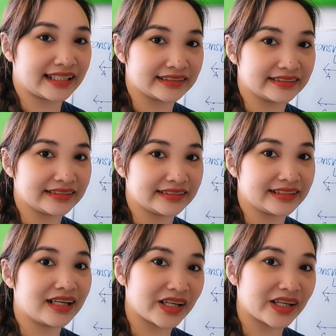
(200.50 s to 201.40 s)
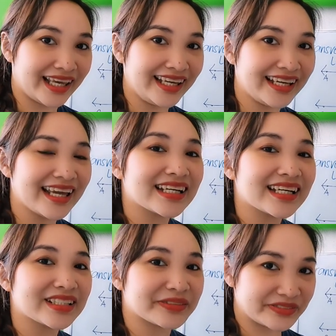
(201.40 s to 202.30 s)
Okay, so
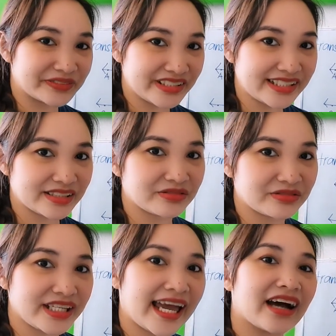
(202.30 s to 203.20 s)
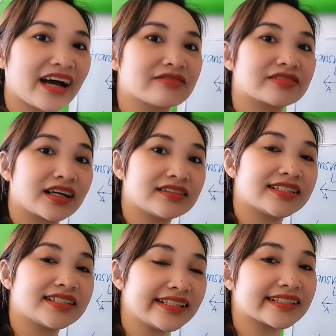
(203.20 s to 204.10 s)
first we have consecutive
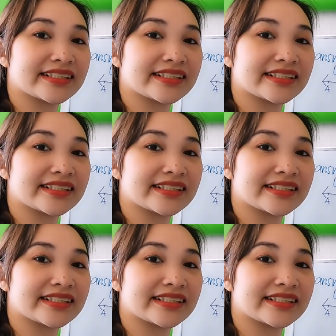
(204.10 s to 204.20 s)
angle.